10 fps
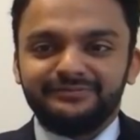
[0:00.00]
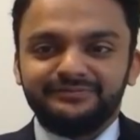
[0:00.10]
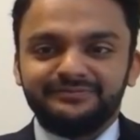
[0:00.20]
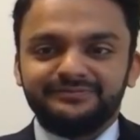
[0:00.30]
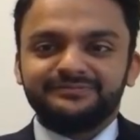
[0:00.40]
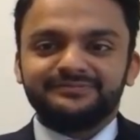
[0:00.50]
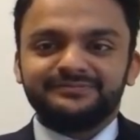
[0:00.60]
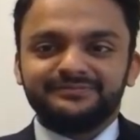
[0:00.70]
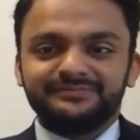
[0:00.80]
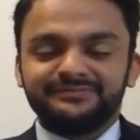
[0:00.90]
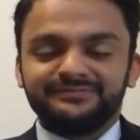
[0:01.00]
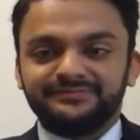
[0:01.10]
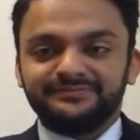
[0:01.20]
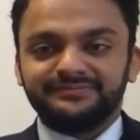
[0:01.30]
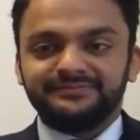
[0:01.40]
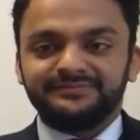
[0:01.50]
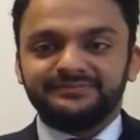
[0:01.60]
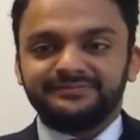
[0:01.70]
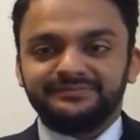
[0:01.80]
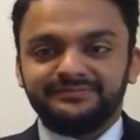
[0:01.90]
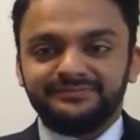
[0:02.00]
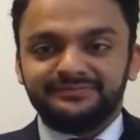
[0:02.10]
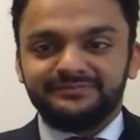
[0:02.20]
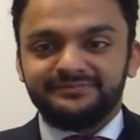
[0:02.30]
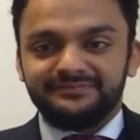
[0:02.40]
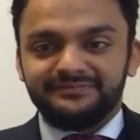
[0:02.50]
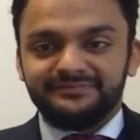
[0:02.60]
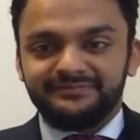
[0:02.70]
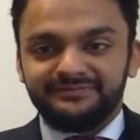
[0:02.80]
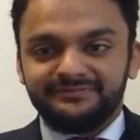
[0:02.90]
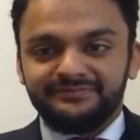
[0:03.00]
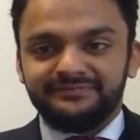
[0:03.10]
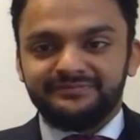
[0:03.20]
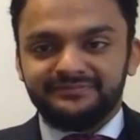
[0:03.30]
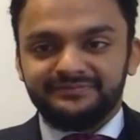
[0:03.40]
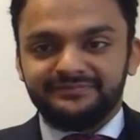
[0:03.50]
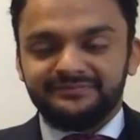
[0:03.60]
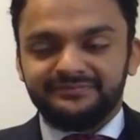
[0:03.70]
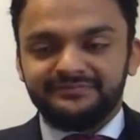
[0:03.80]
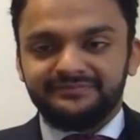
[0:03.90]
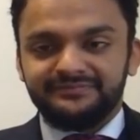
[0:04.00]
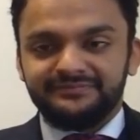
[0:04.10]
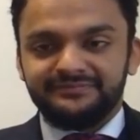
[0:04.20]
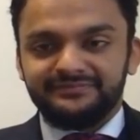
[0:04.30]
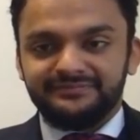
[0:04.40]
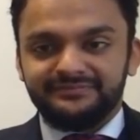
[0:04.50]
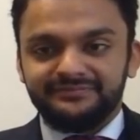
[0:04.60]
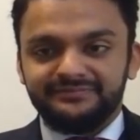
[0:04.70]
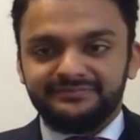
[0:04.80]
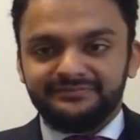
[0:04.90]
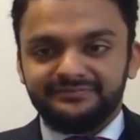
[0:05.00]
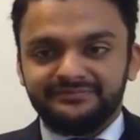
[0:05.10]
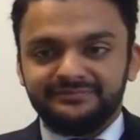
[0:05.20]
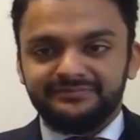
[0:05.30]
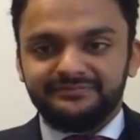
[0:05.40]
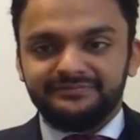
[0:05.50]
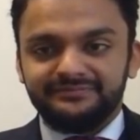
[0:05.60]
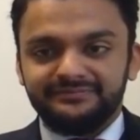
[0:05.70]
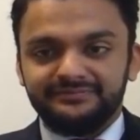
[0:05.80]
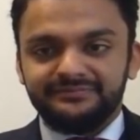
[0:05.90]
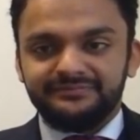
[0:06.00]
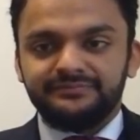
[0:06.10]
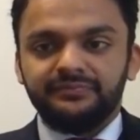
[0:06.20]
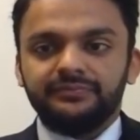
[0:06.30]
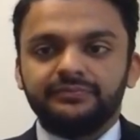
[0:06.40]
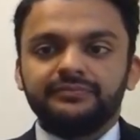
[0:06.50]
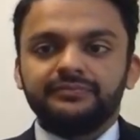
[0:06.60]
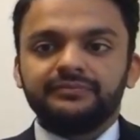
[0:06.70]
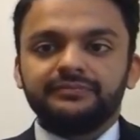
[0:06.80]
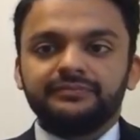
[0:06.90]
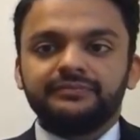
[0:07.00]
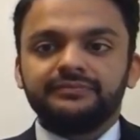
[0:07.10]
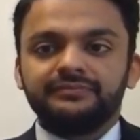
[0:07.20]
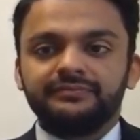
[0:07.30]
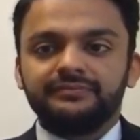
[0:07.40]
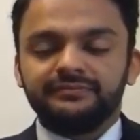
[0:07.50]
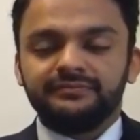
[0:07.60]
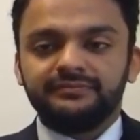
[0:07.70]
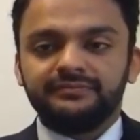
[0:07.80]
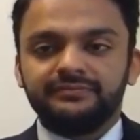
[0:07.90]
The person shown says nothing.